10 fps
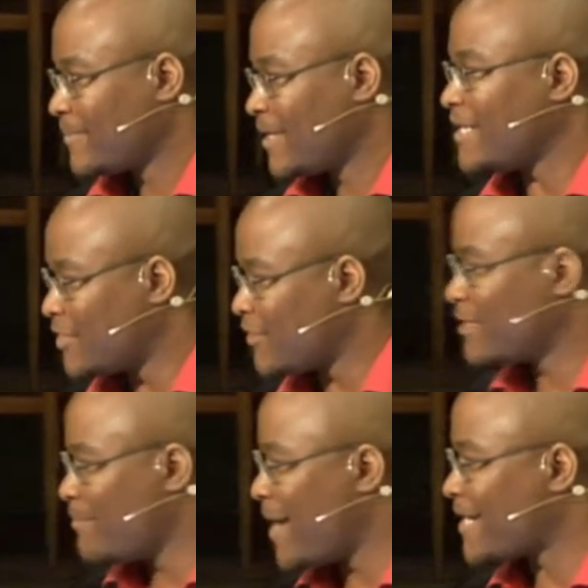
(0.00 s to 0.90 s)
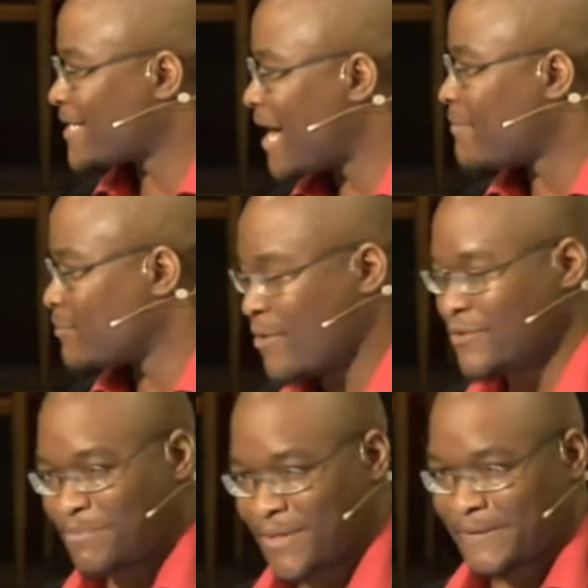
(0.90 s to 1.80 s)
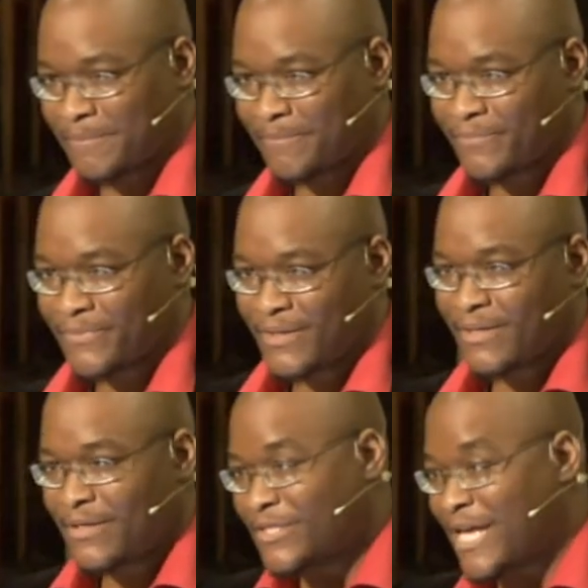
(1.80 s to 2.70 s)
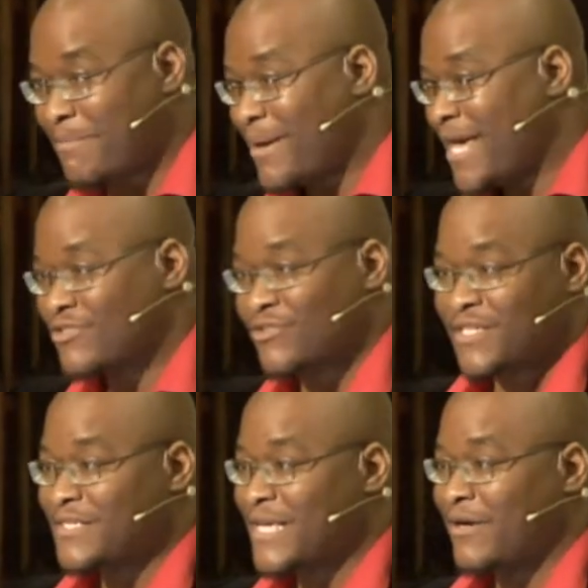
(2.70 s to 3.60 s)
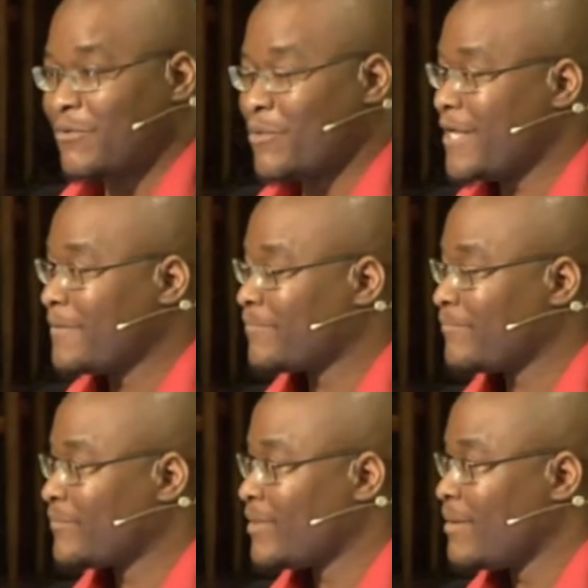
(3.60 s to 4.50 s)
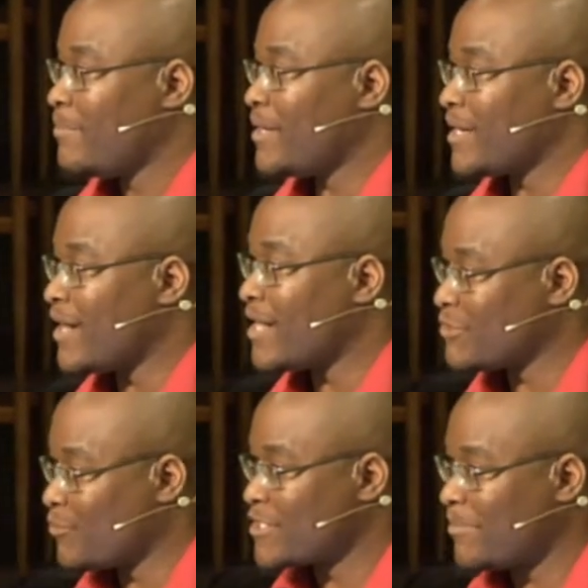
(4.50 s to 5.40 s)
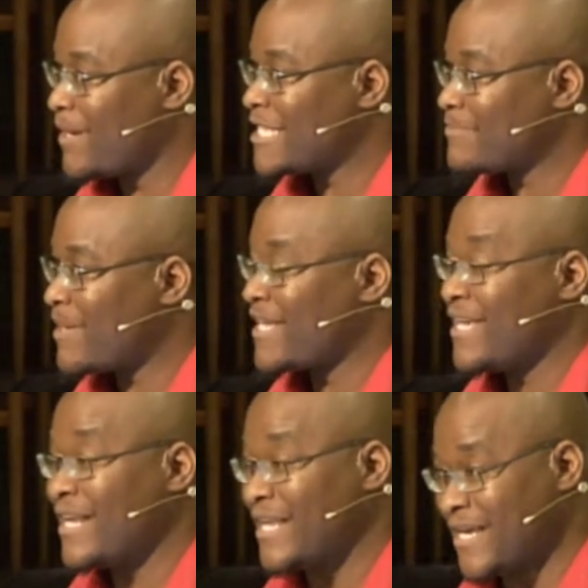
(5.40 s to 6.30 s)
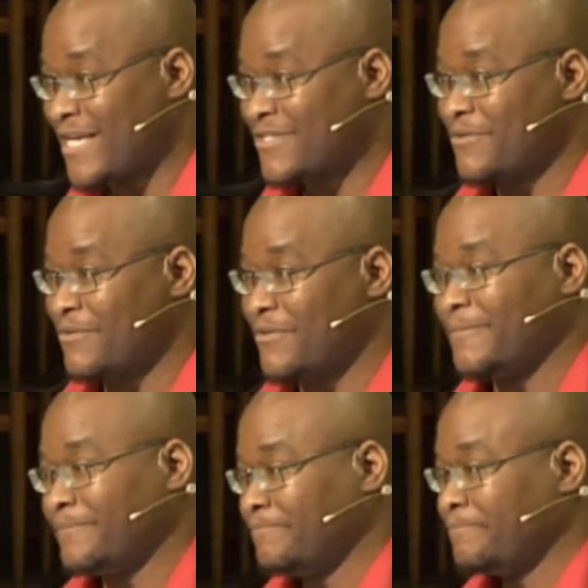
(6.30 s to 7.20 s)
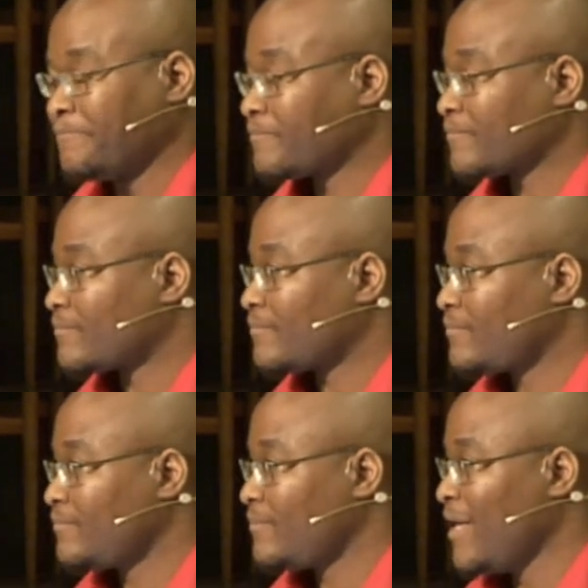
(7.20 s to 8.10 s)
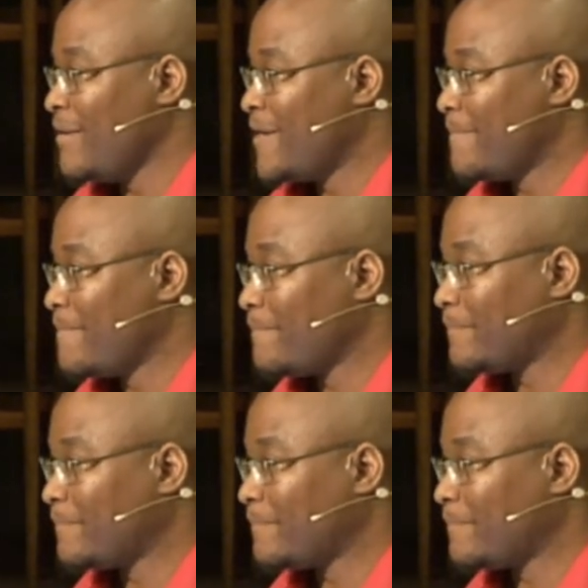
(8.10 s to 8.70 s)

He took them back to how it was supposed to be. You take man's traditions out of the way, put God's original plans back in, and you got truth. Amen?